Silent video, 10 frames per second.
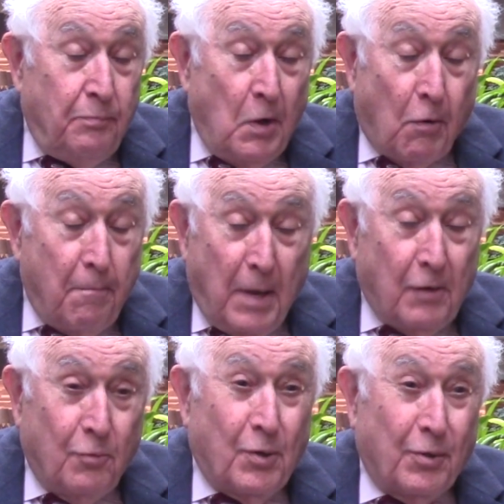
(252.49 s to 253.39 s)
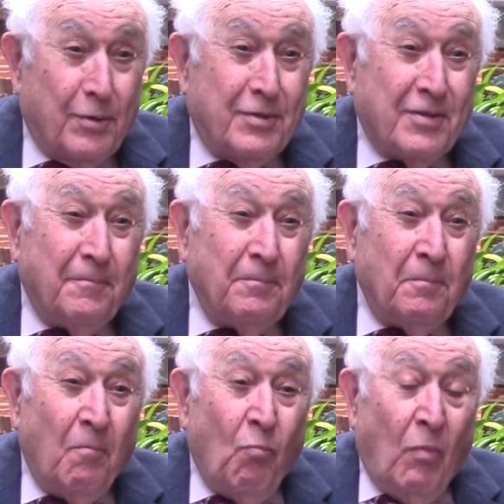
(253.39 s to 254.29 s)
there are better words.
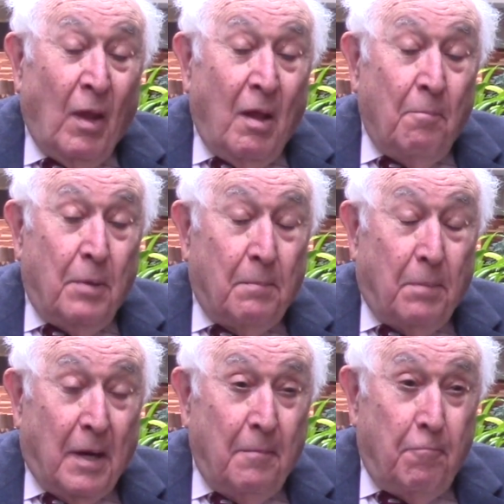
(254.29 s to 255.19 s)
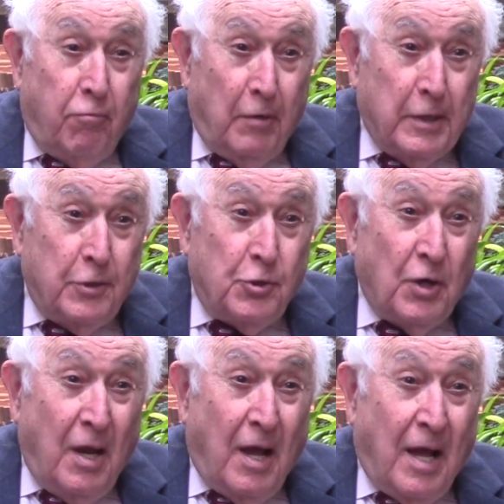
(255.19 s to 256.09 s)
But by bridge,
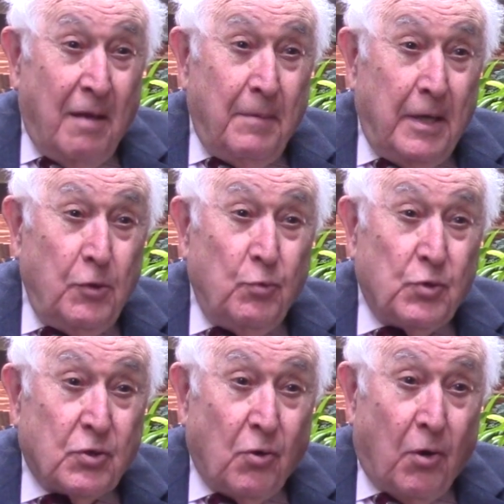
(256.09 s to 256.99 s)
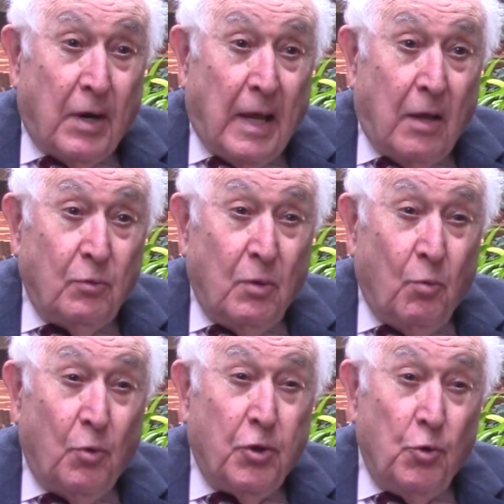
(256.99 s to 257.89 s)
I mean you start out
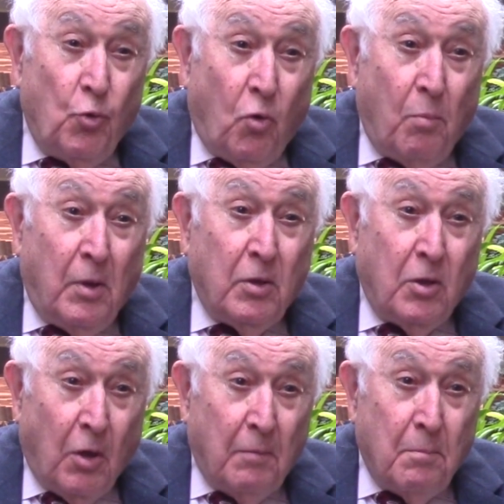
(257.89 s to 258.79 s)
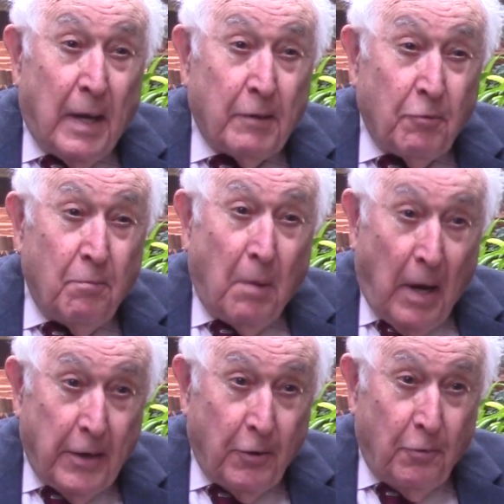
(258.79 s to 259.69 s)
with a normal gut
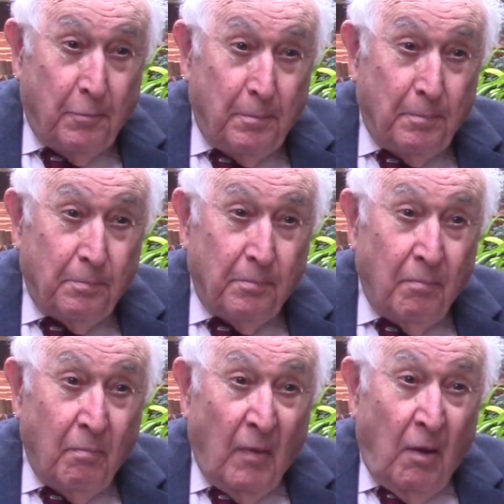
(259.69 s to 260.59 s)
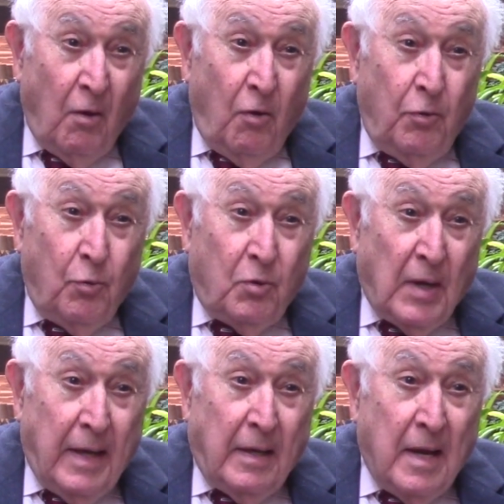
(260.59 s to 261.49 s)
microbiome. You
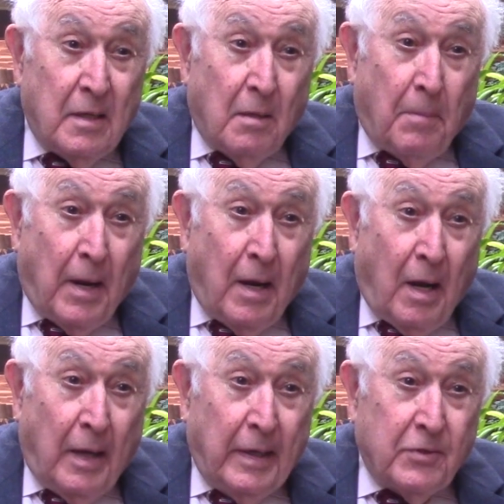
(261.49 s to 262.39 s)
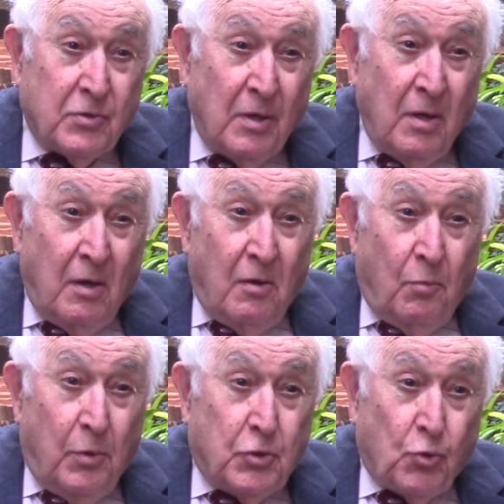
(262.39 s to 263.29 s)
take antibiotics,
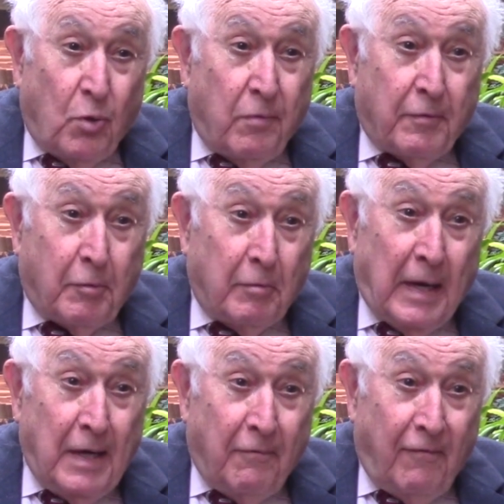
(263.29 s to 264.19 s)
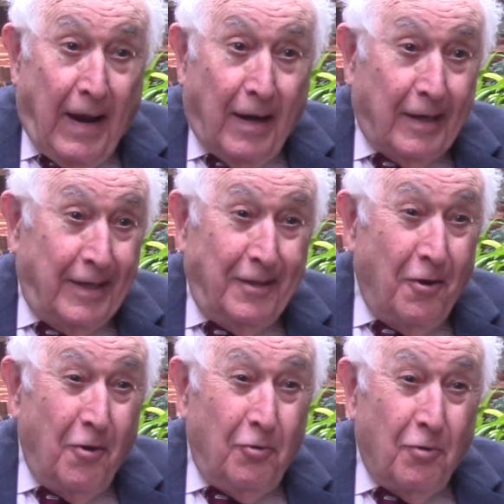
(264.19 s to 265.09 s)
which sort of create a valley.
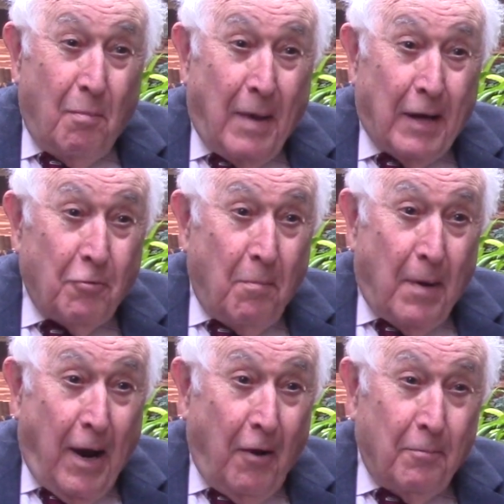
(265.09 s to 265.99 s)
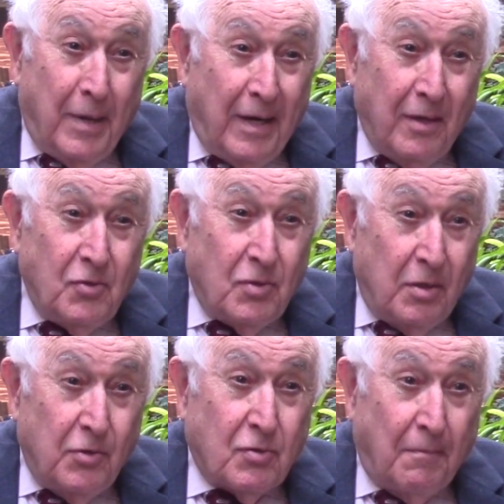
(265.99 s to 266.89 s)
Your microbiome begins to
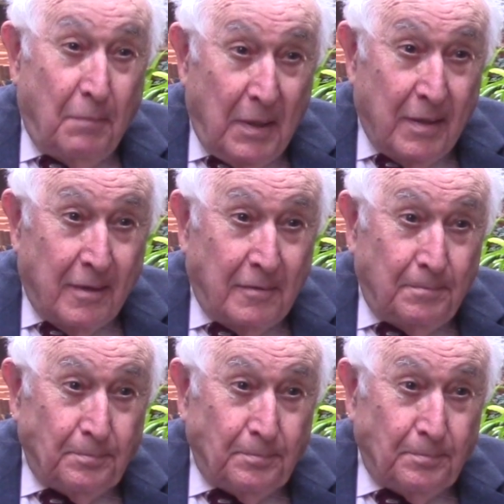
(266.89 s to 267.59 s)
disappear,